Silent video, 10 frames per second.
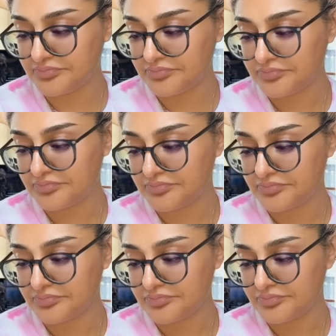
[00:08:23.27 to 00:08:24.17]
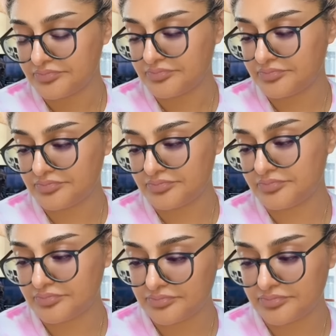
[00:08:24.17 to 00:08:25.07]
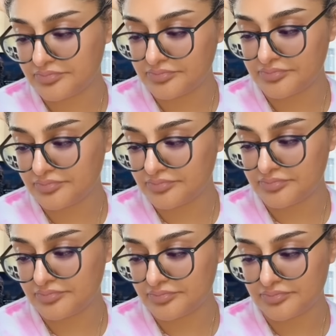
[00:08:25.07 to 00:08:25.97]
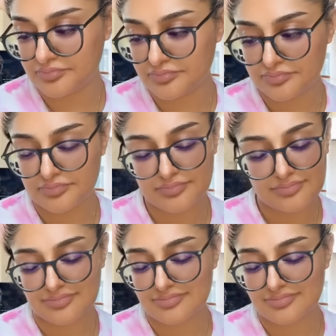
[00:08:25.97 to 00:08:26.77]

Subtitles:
(silence)